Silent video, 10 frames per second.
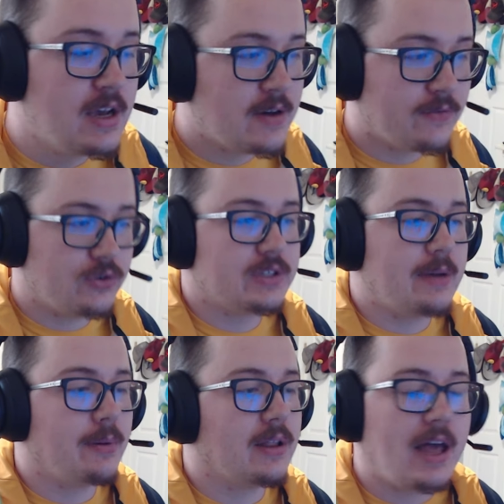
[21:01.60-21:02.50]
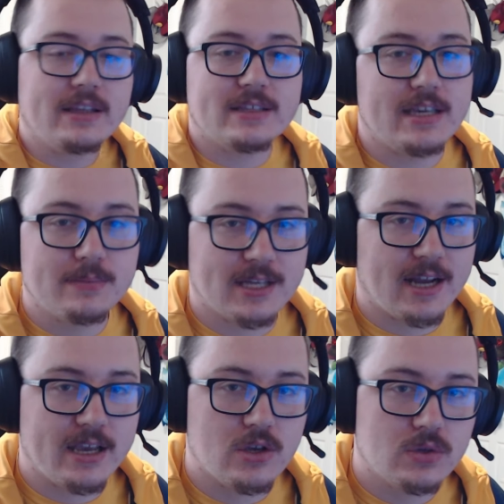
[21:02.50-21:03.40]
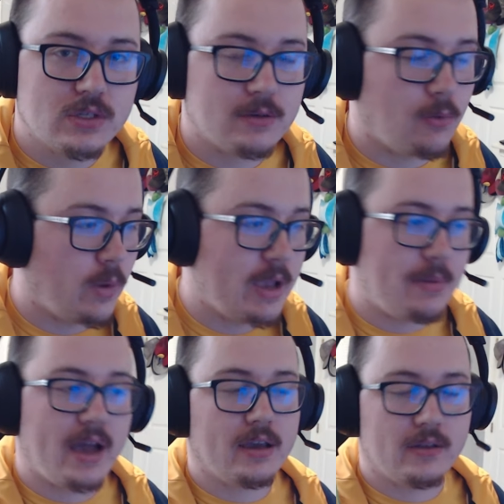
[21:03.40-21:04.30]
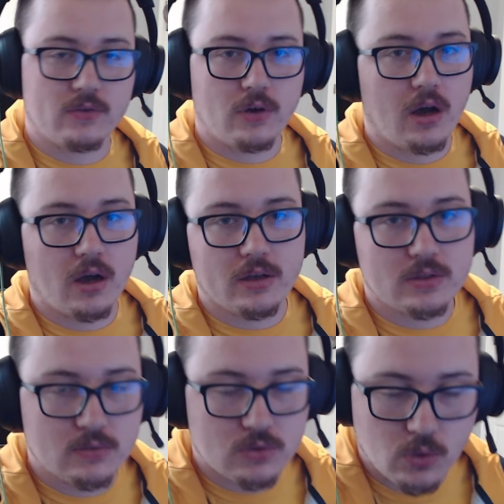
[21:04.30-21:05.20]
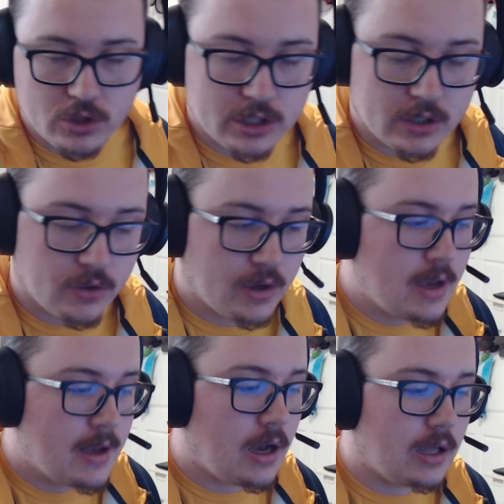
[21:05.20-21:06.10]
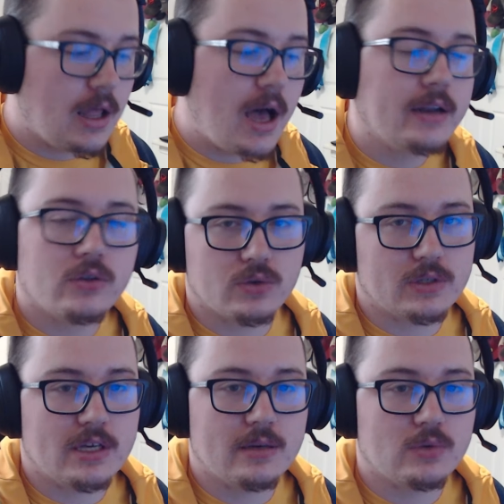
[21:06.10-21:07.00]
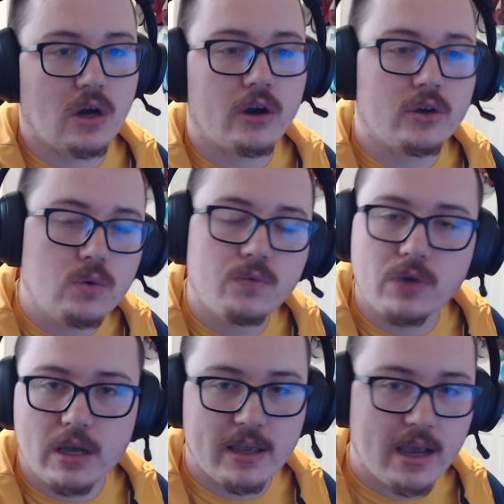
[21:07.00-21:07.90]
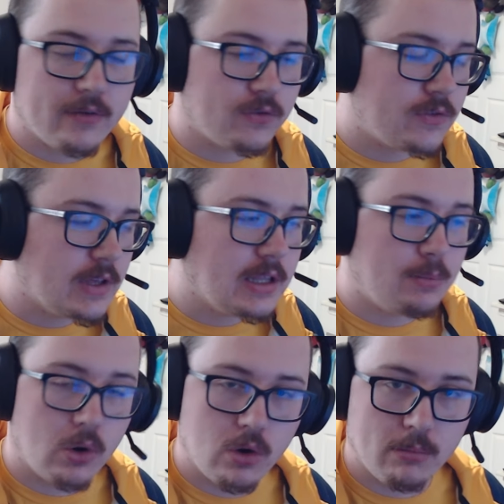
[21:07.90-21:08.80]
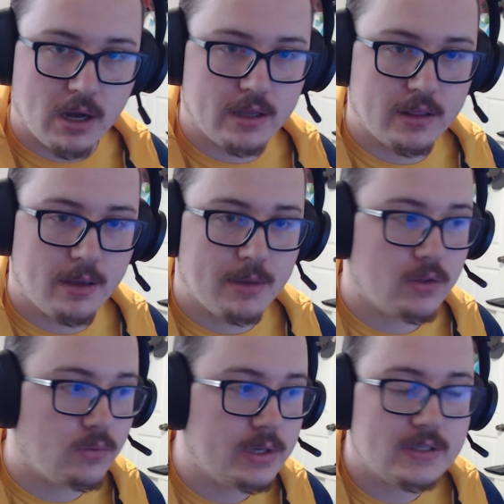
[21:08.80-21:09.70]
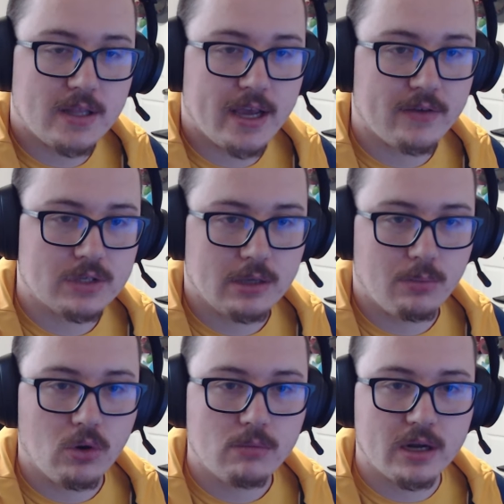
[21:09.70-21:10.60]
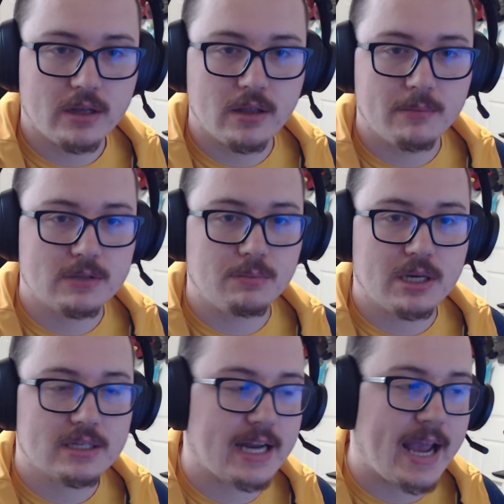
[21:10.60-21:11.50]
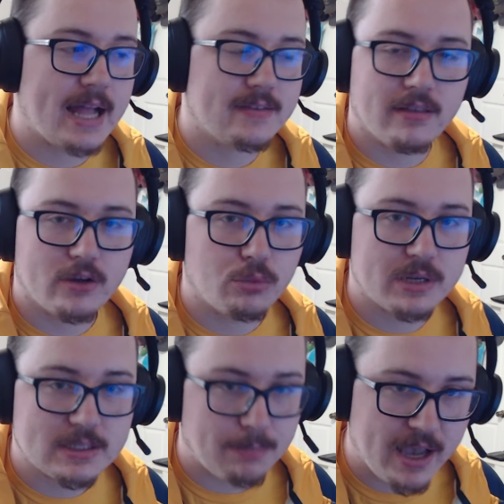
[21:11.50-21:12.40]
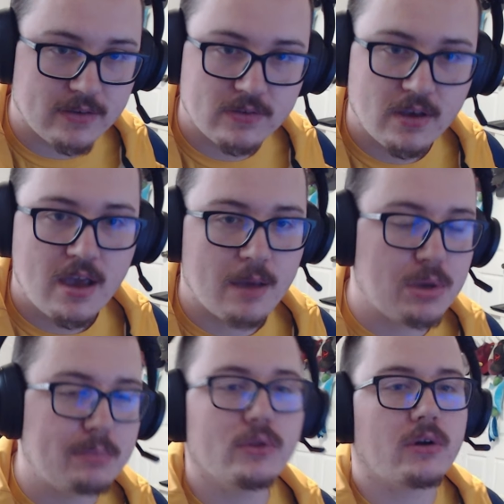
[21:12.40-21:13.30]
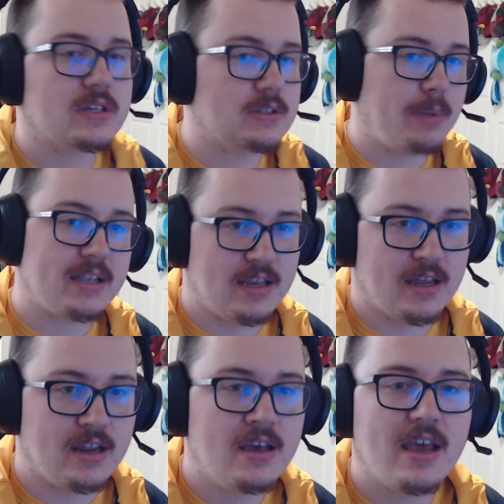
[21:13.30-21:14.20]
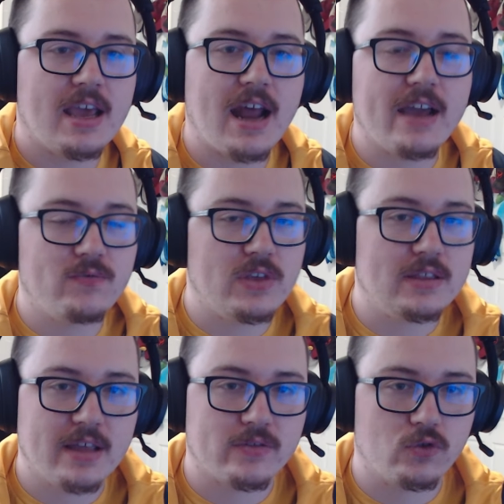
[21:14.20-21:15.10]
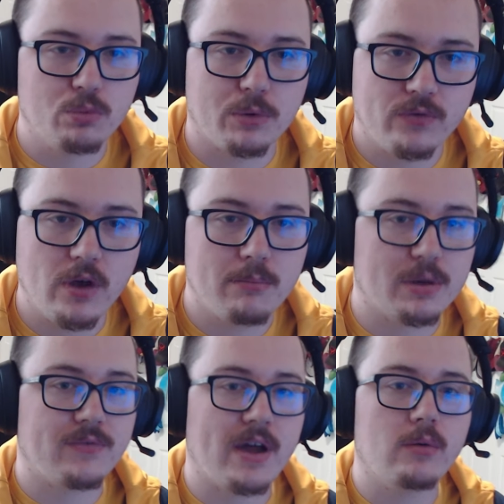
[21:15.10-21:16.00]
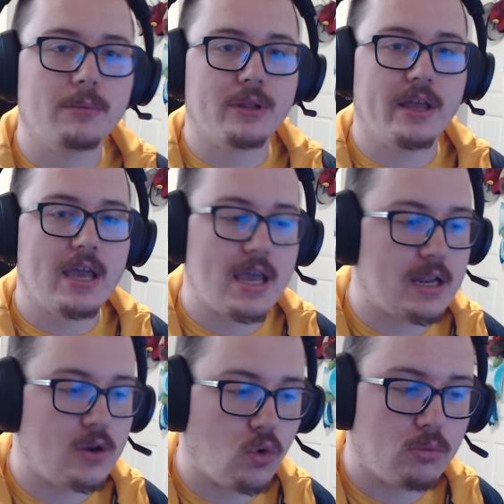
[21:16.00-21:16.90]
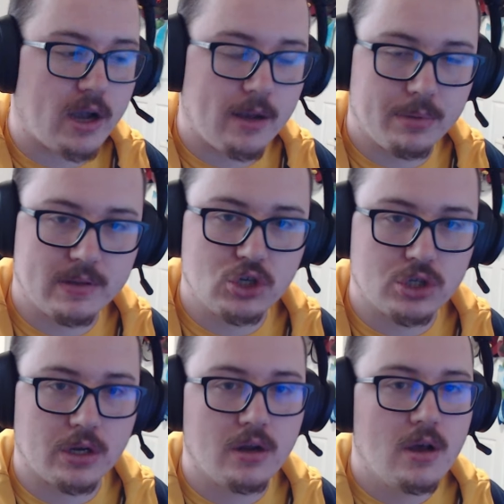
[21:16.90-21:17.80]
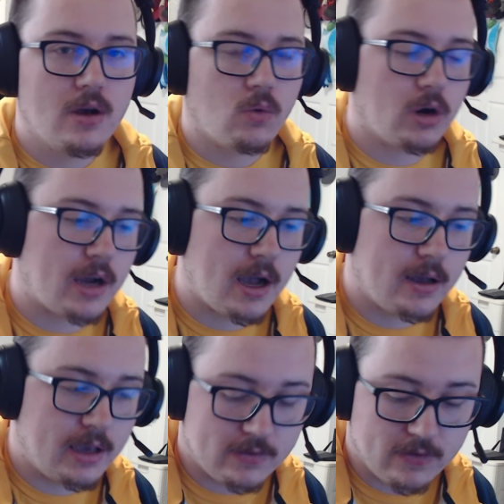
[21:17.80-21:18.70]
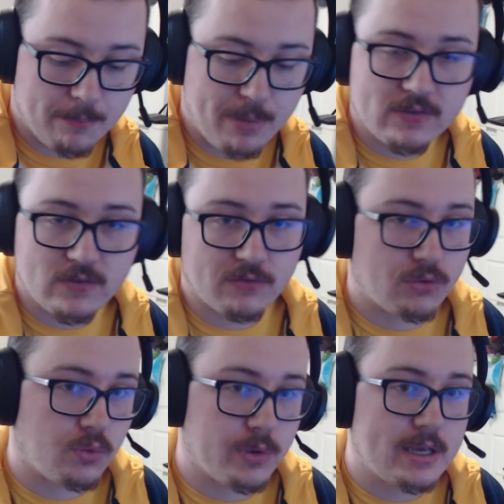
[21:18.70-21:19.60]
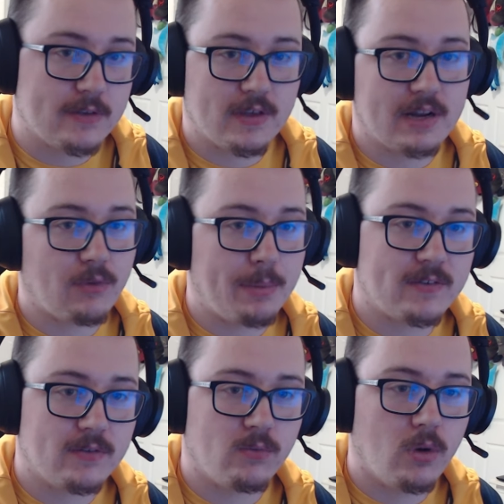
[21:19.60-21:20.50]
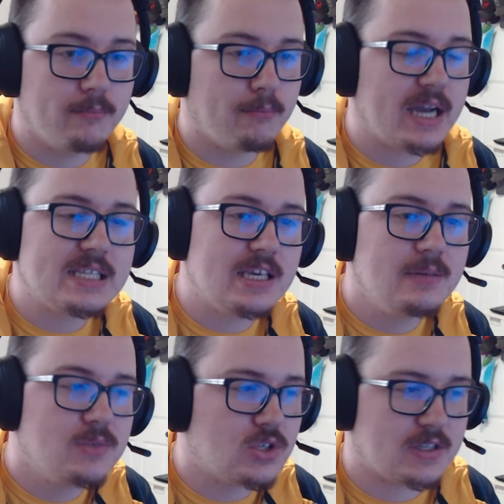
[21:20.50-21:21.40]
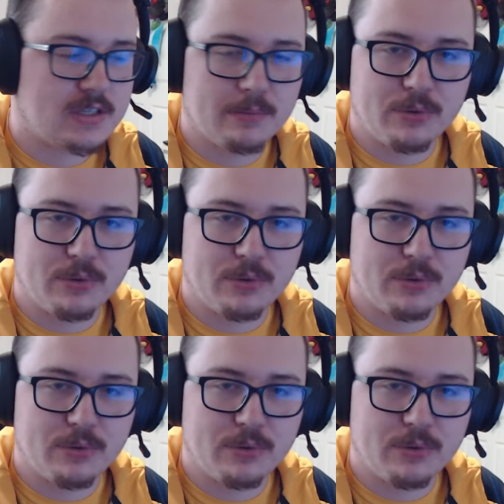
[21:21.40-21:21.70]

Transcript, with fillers: for example a lot of the teams that i used way back in uh, sword and shield a lot of those teams are goofy and they have silly pokemon in them and the reason they have silly pokemon in them is because it adds a little bit of spice and people aren't expecting it and i think that's super fun but if i were to play in a normal competition we're it's a best of three instead of a best of one my teams just simply